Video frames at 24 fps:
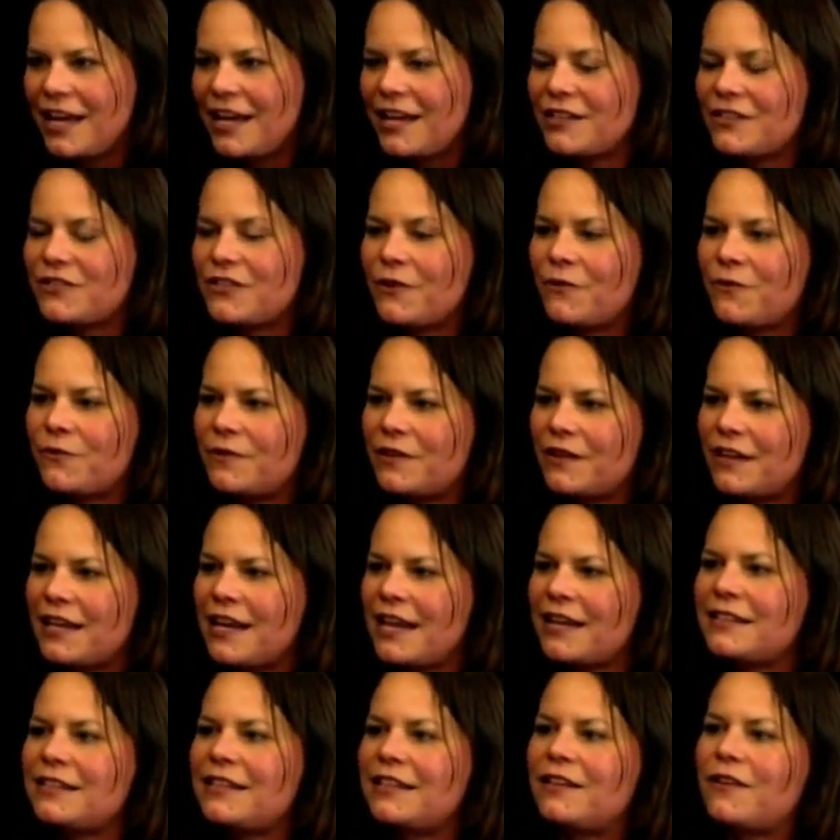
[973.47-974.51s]
And so
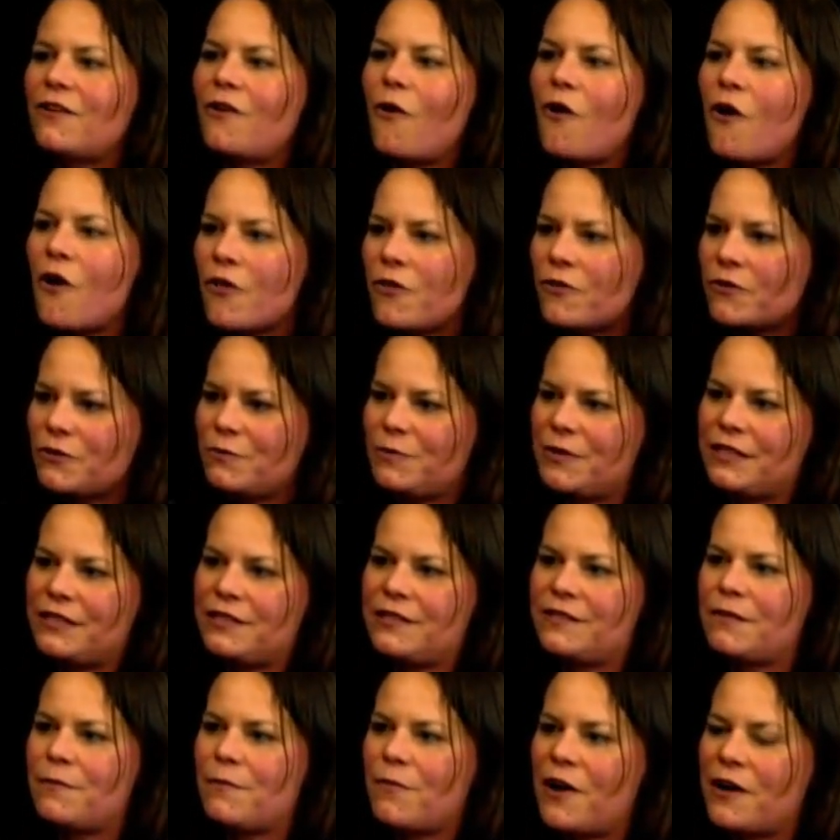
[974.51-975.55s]
connecting all those
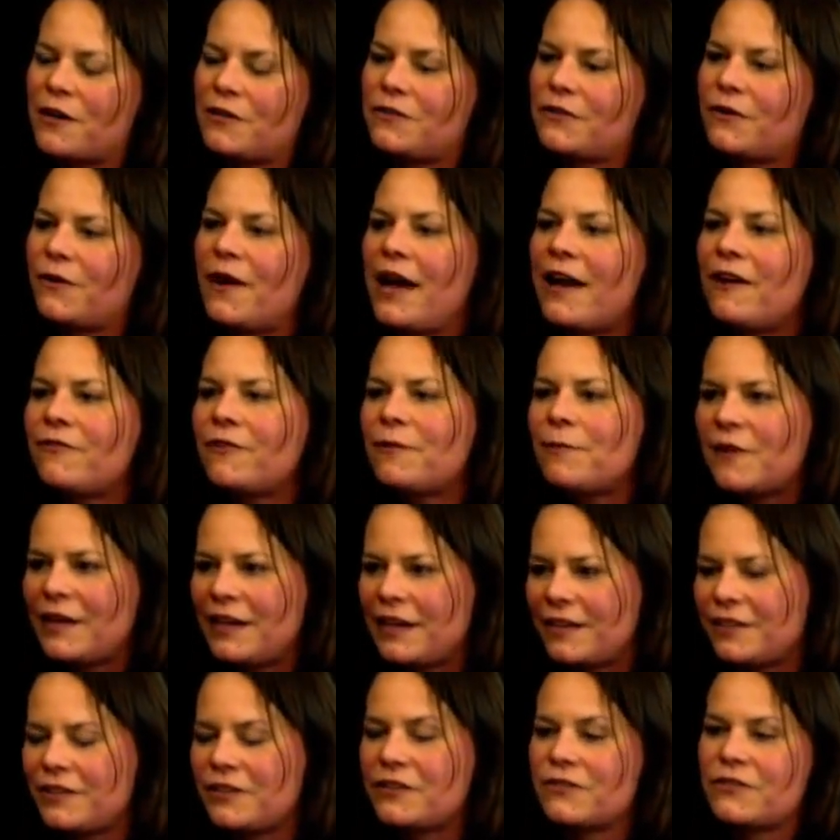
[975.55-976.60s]
pieces and parts so
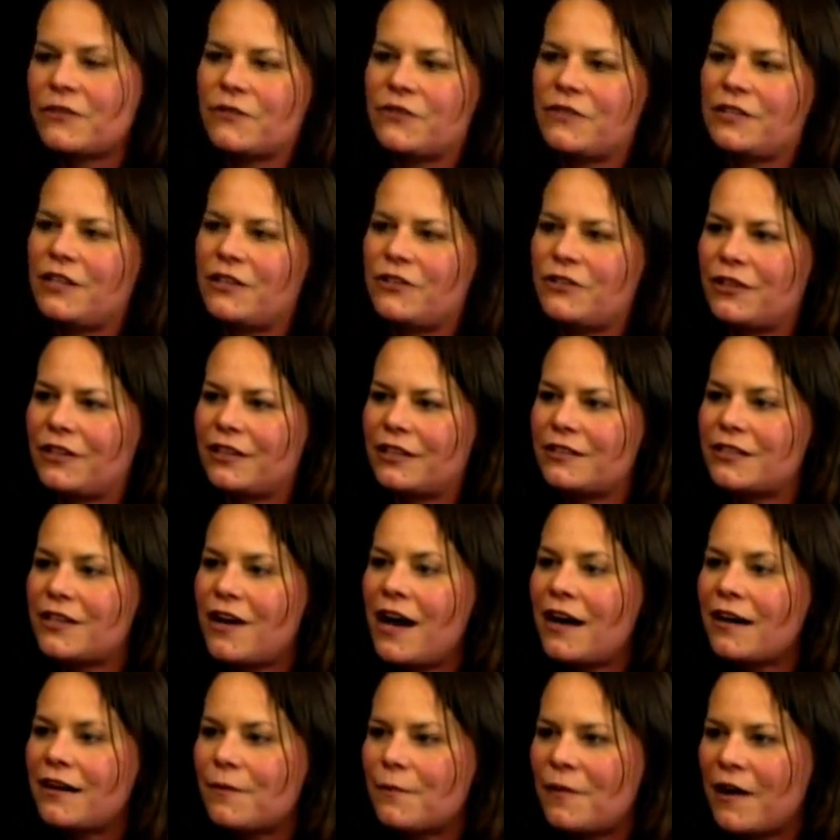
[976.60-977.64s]
everybody in the association can
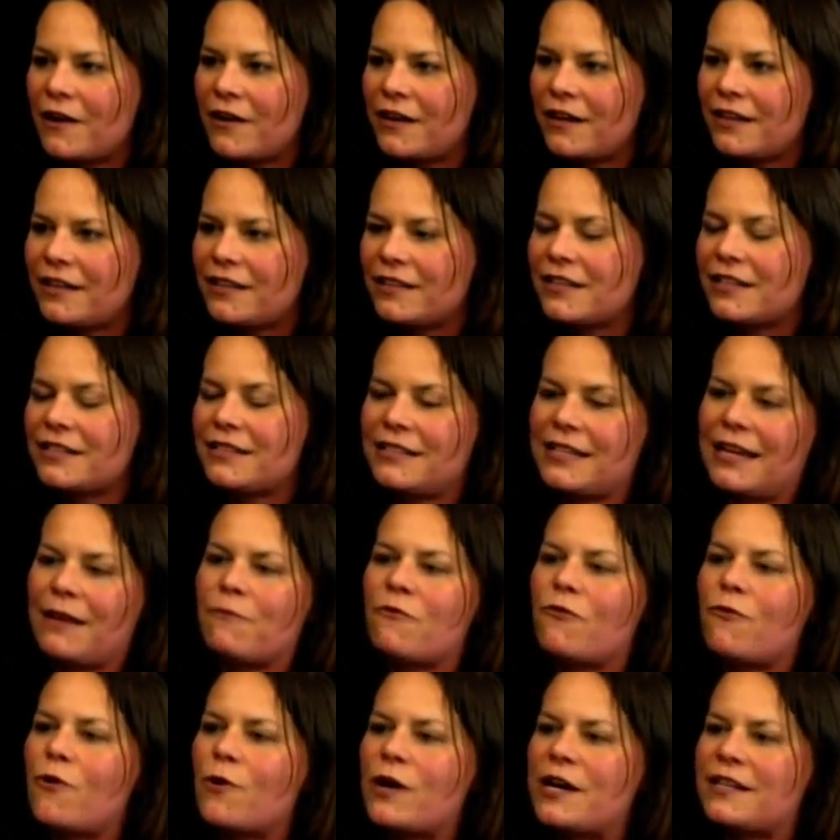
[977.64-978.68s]
talk about it in the
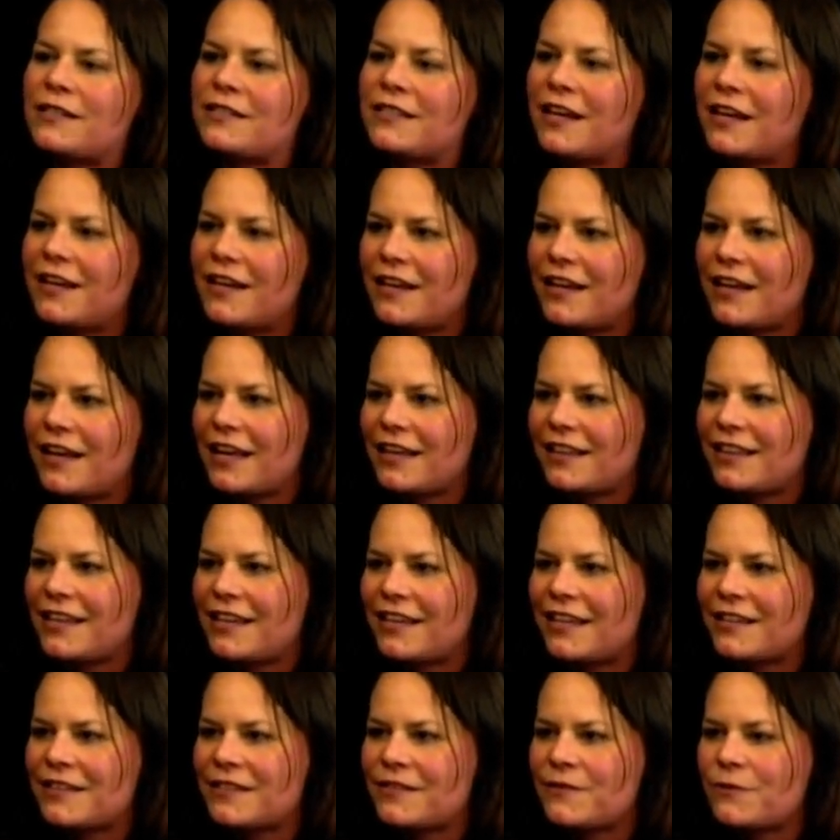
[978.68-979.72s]
same voice, I
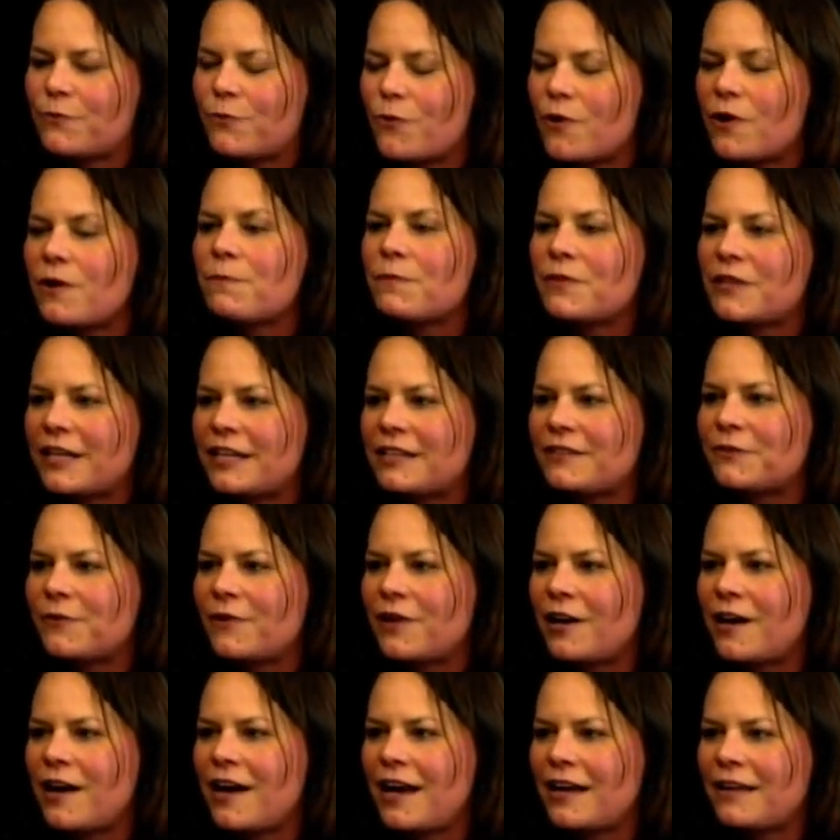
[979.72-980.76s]
think is one place
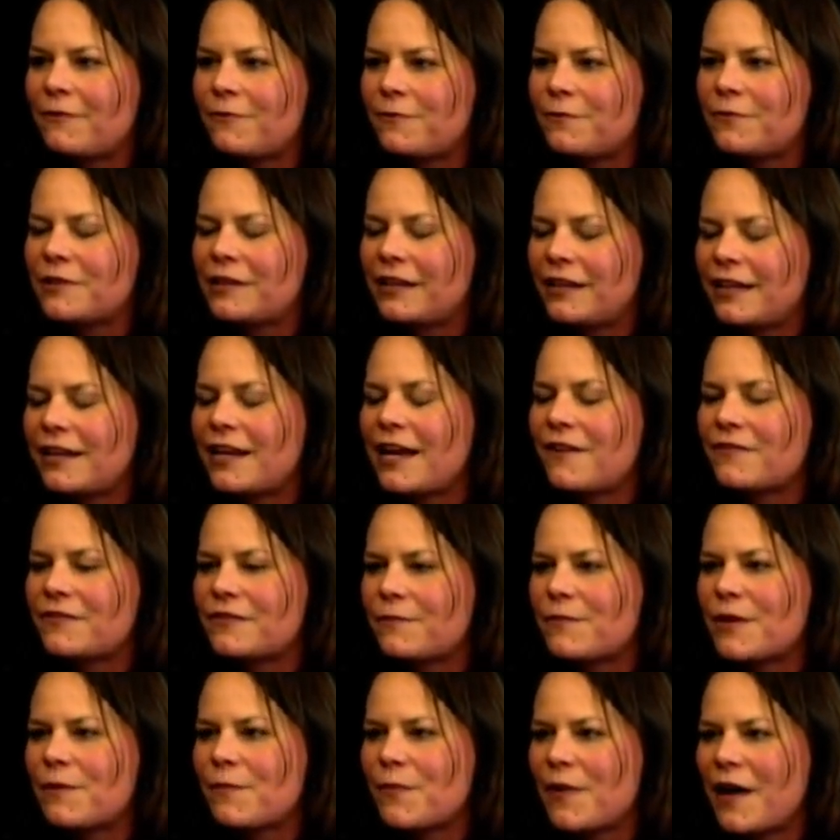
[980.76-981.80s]
where I really can have
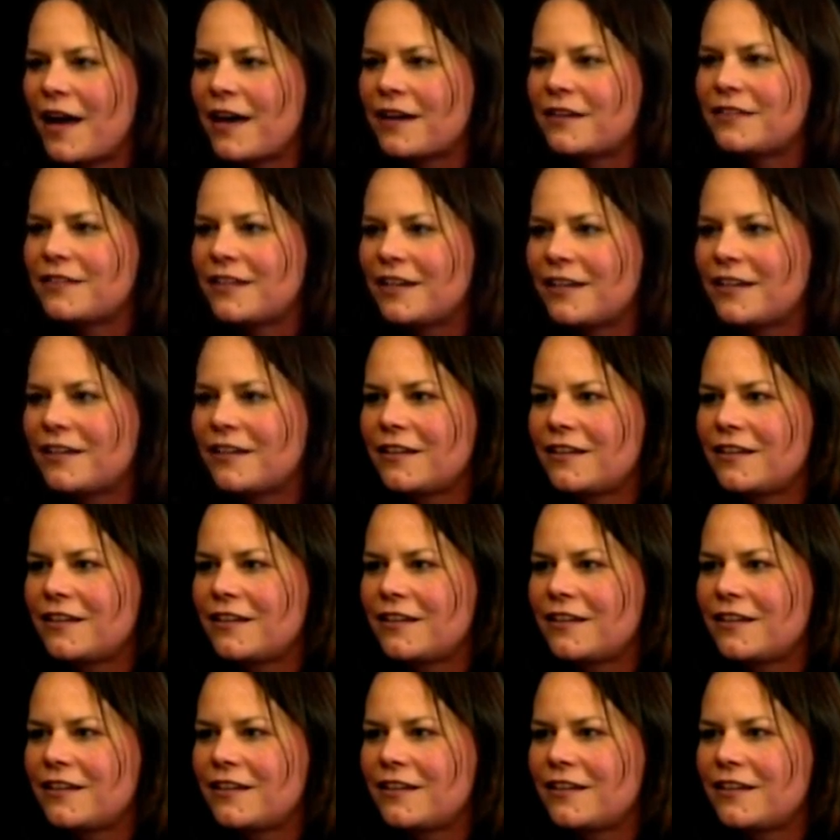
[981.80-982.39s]
some impact.